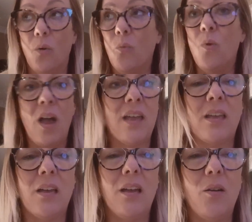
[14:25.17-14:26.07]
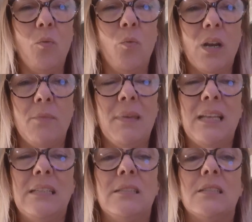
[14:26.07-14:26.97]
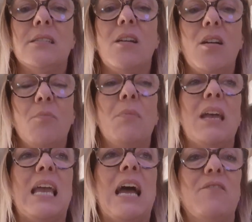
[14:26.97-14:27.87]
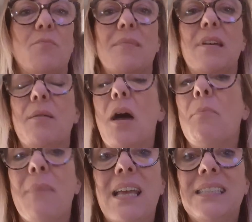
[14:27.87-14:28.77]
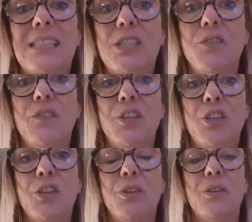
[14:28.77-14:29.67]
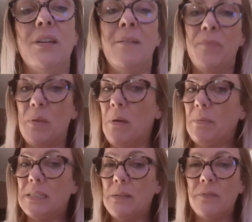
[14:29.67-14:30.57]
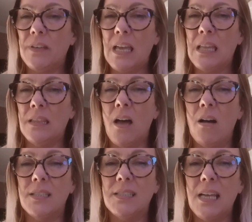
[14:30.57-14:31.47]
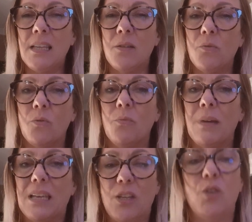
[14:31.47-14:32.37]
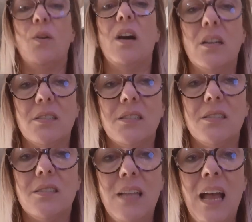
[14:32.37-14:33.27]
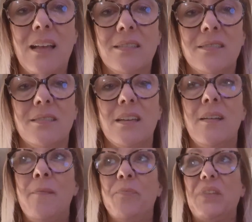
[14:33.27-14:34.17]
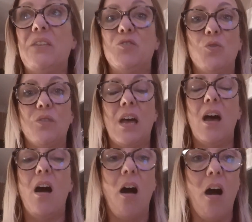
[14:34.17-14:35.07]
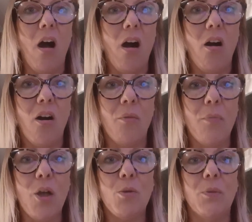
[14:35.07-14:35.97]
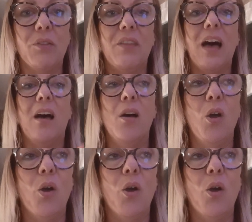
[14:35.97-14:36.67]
why, what it means. I may have a message for you. There may be something in that I say that will make you understand, gives you that aha moment, that,